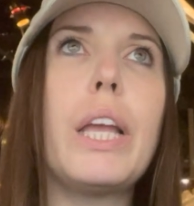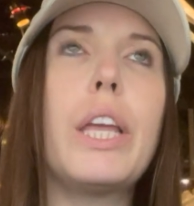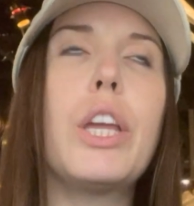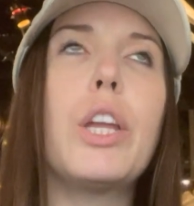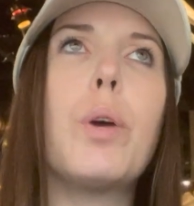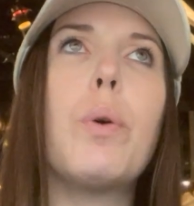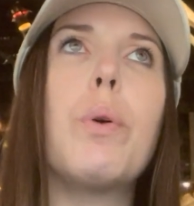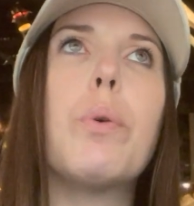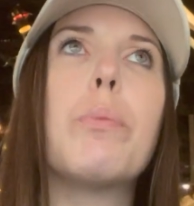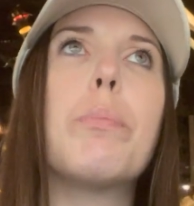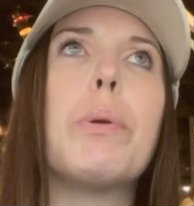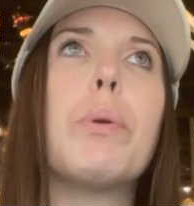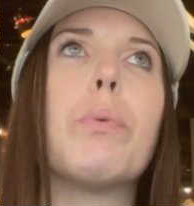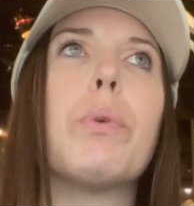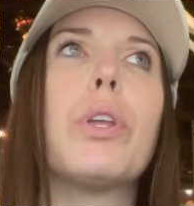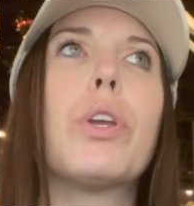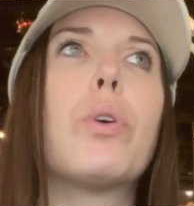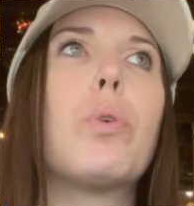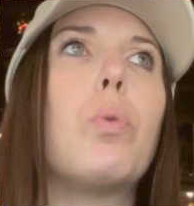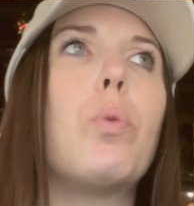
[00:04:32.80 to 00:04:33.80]
What would be
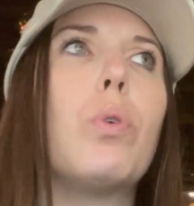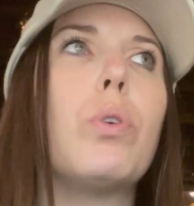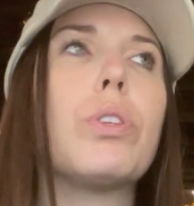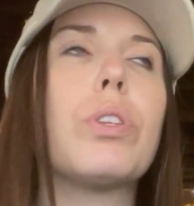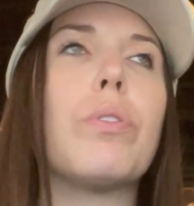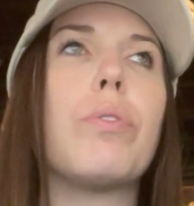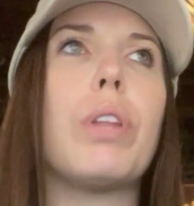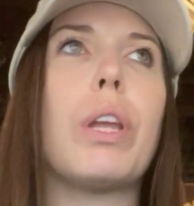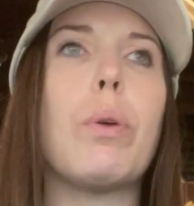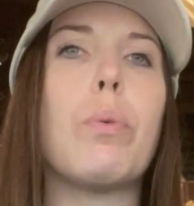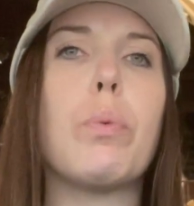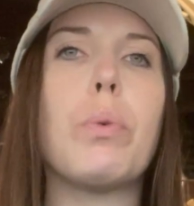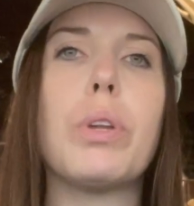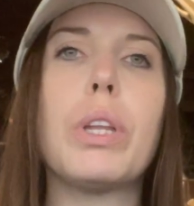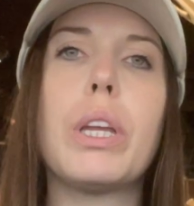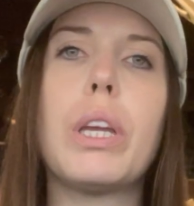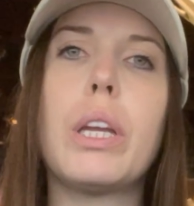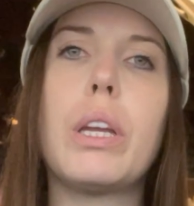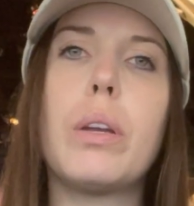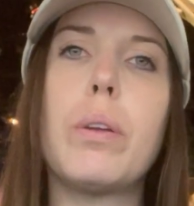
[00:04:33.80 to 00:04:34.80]
really cool is if they
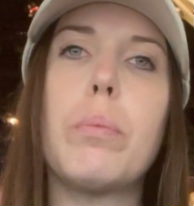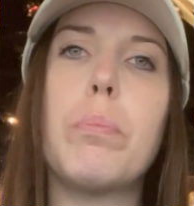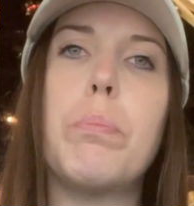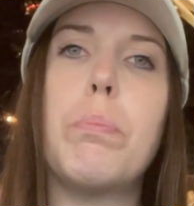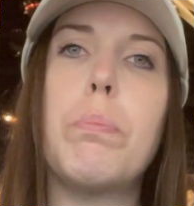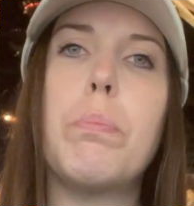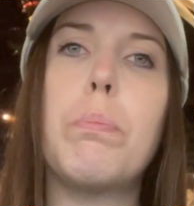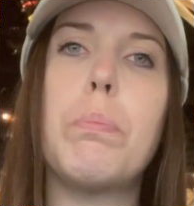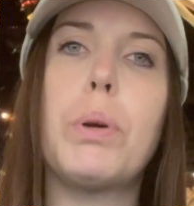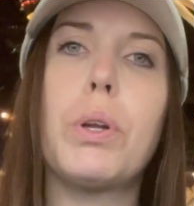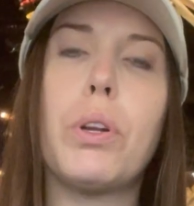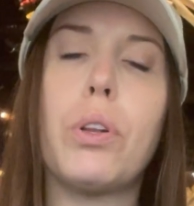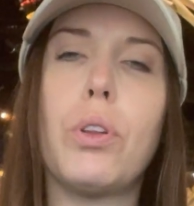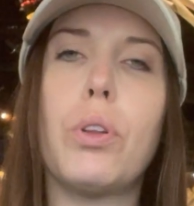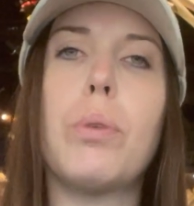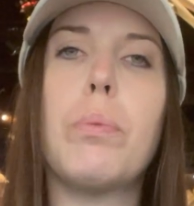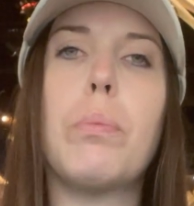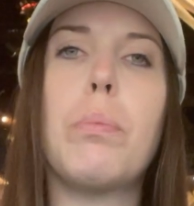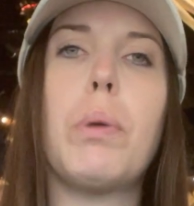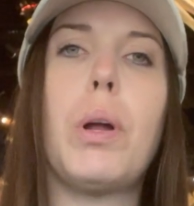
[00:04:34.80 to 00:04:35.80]
really put a
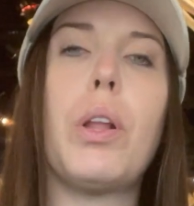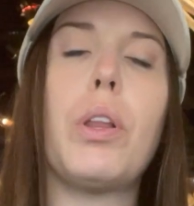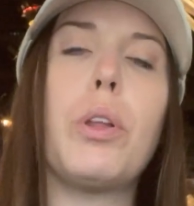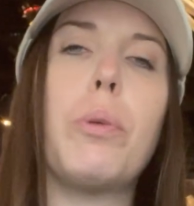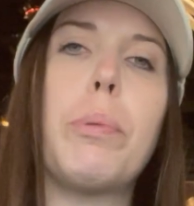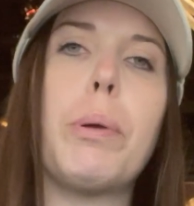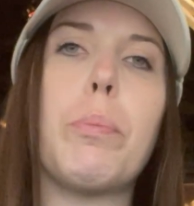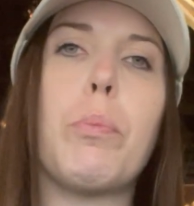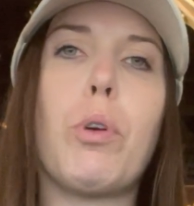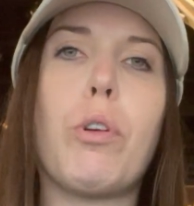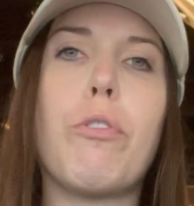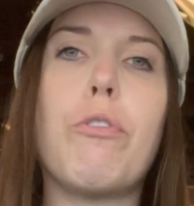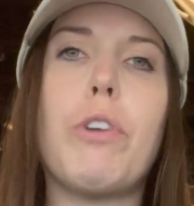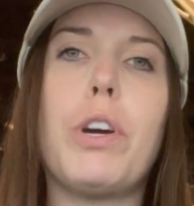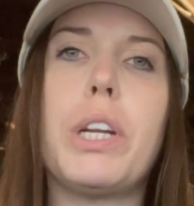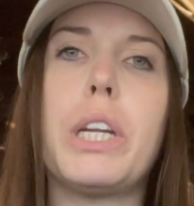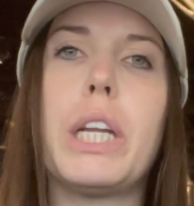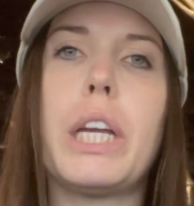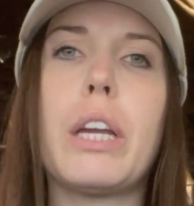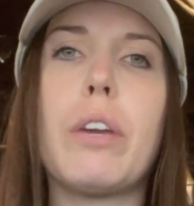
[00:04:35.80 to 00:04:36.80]
little bit more
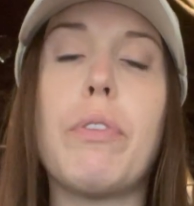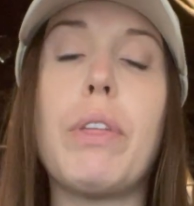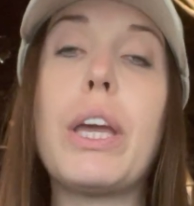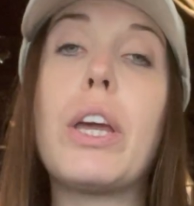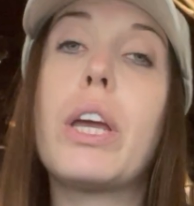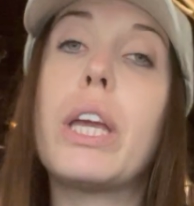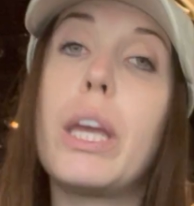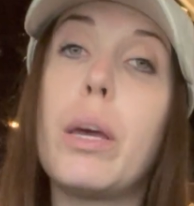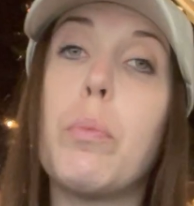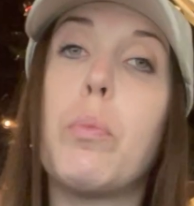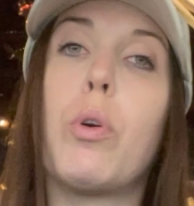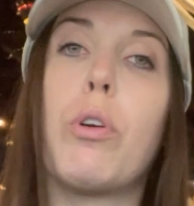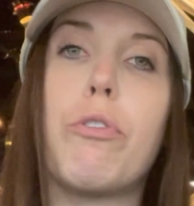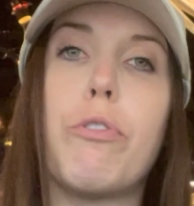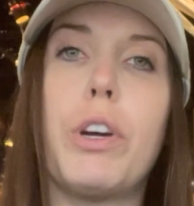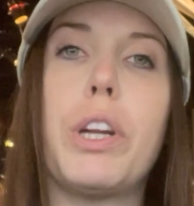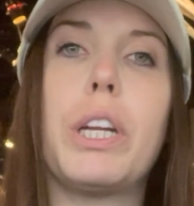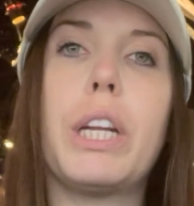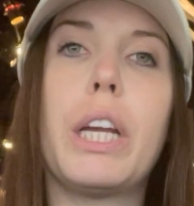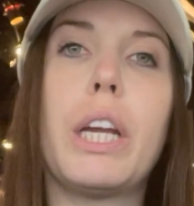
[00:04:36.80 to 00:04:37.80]
funding. If they could get more
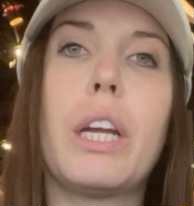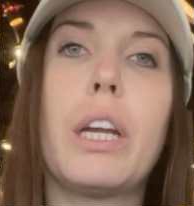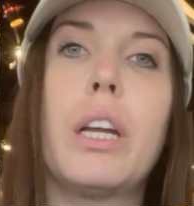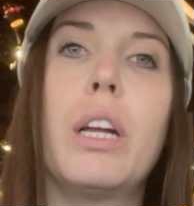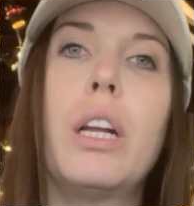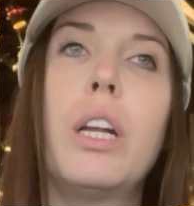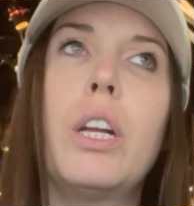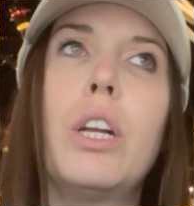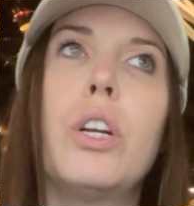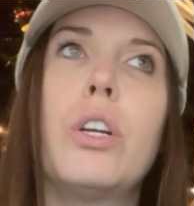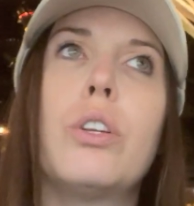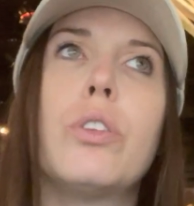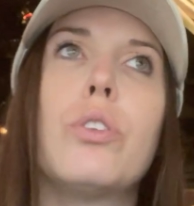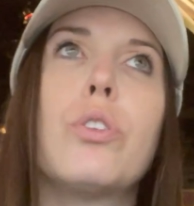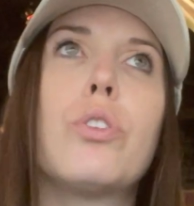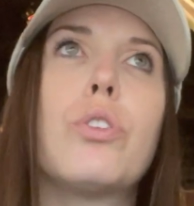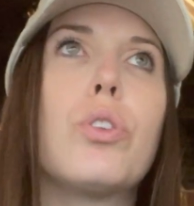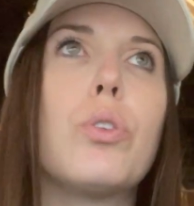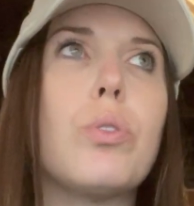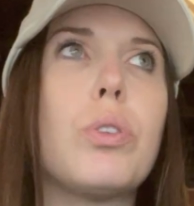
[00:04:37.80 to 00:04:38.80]
funding,
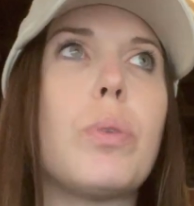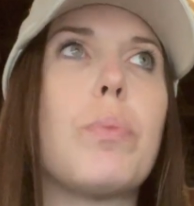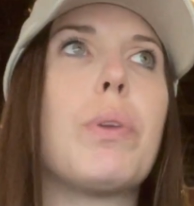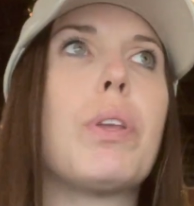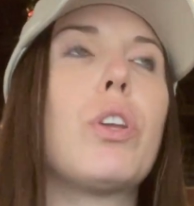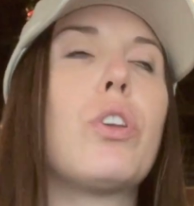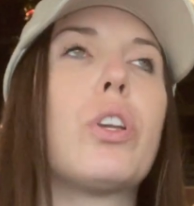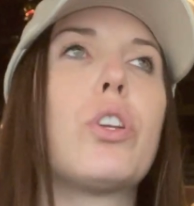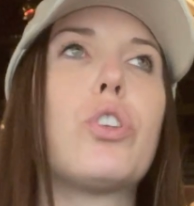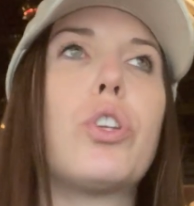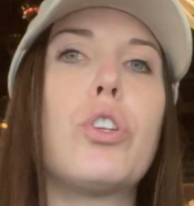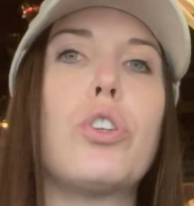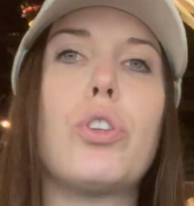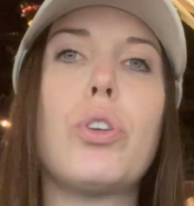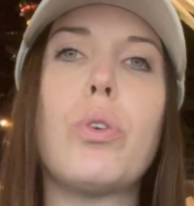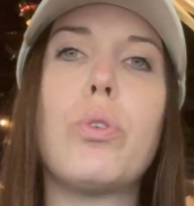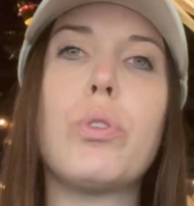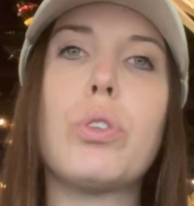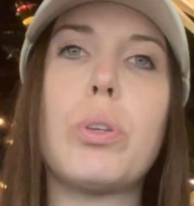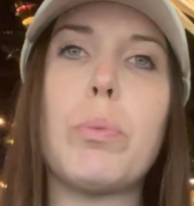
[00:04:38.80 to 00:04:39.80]
do something that actually
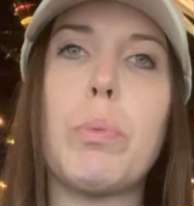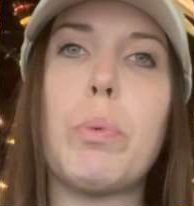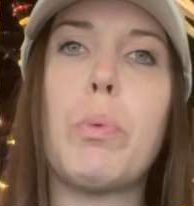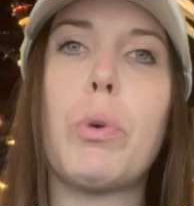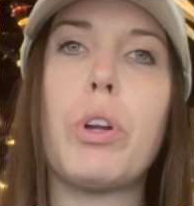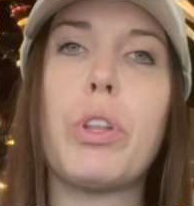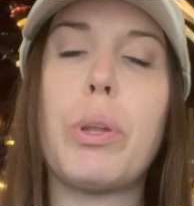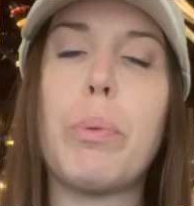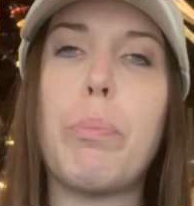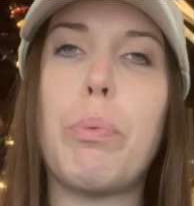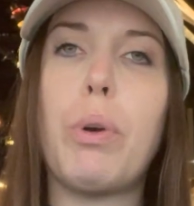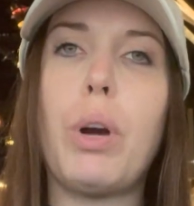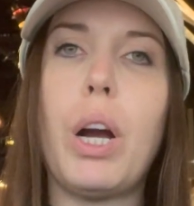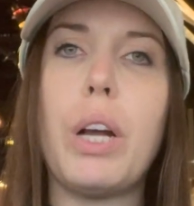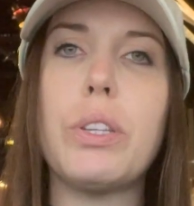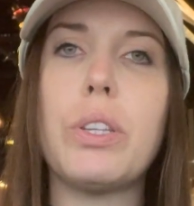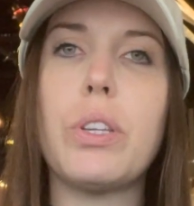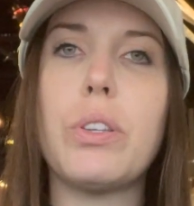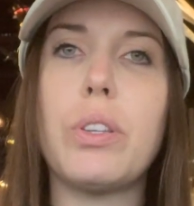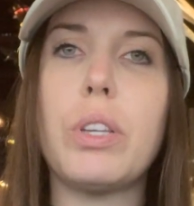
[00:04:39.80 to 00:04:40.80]
shows some more of the
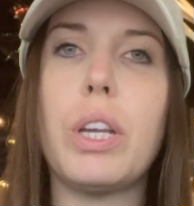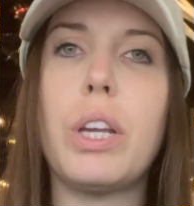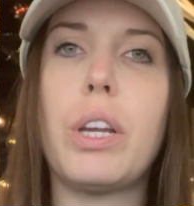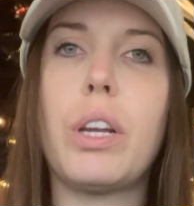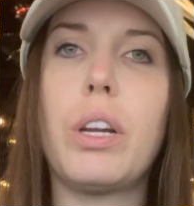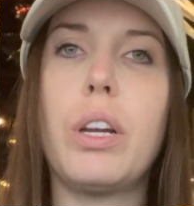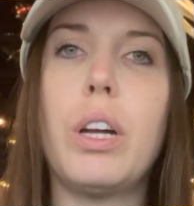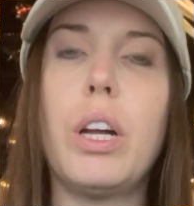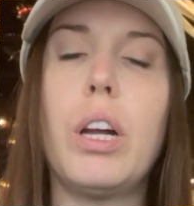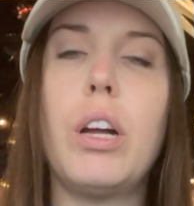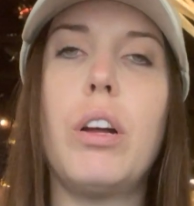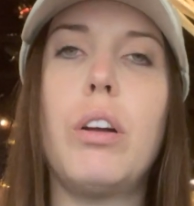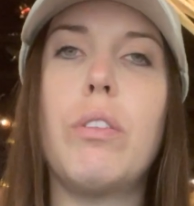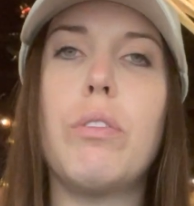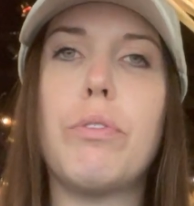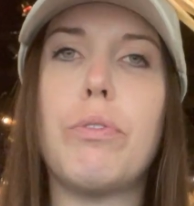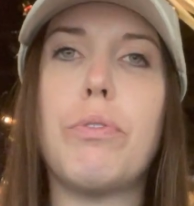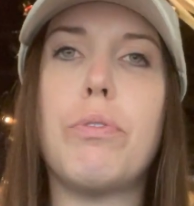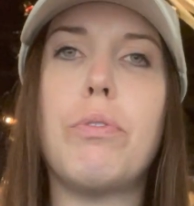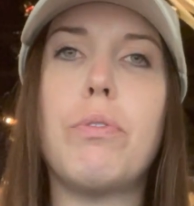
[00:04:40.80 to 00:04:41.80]
processing
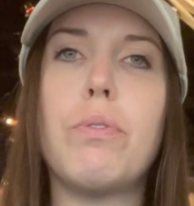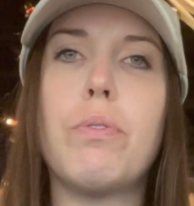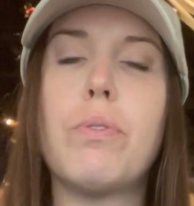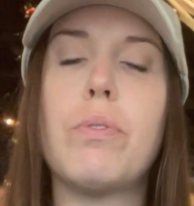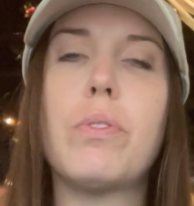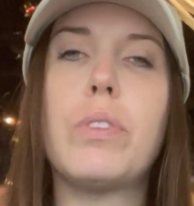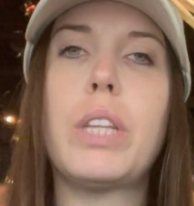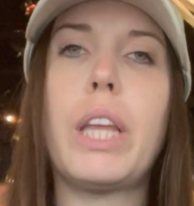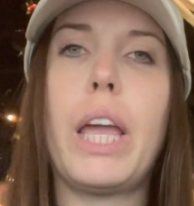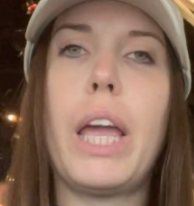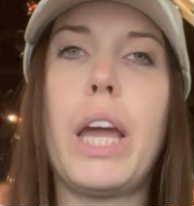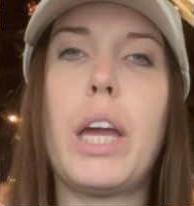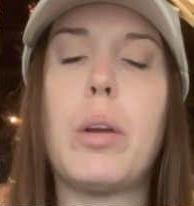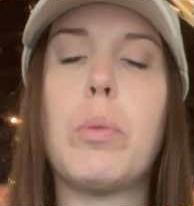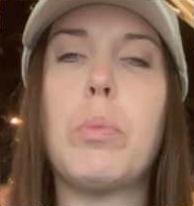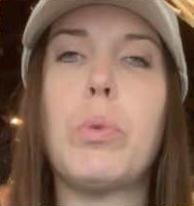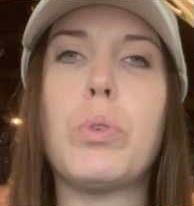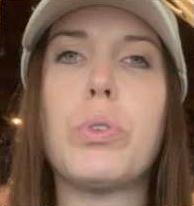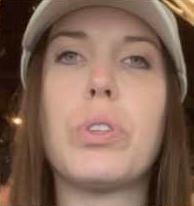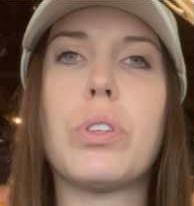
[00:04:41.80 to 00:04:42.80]
of the
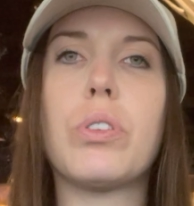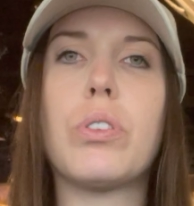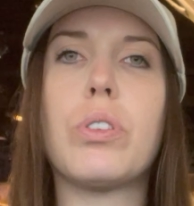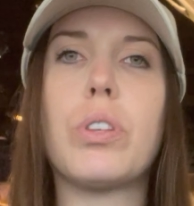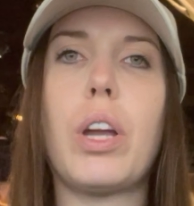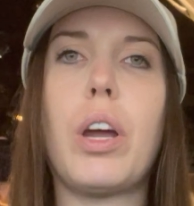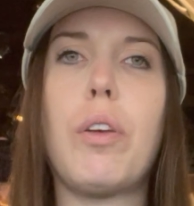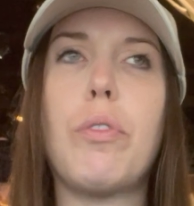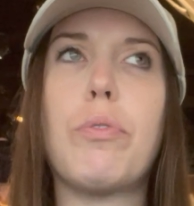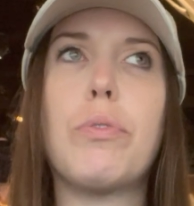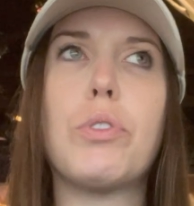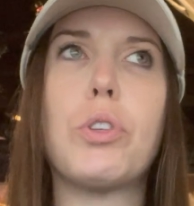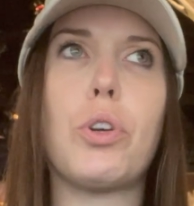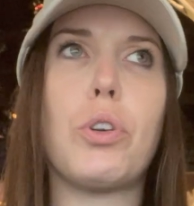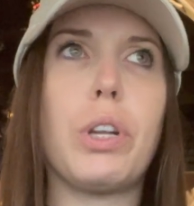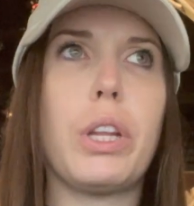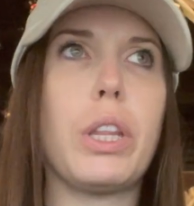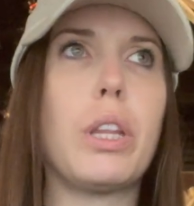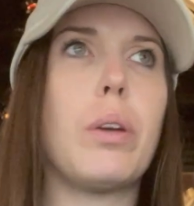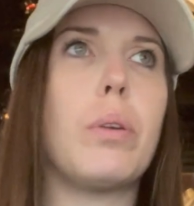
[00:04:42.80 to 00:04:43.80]
animals and stuff,
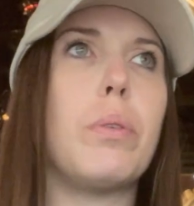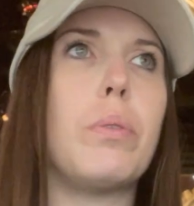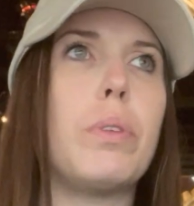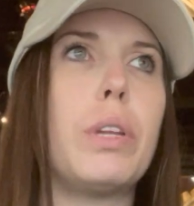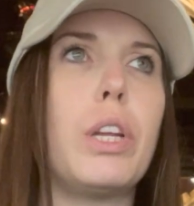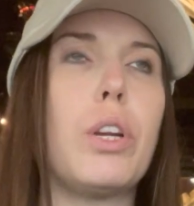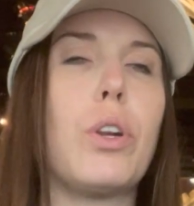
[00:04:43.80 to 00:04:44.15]
turning them,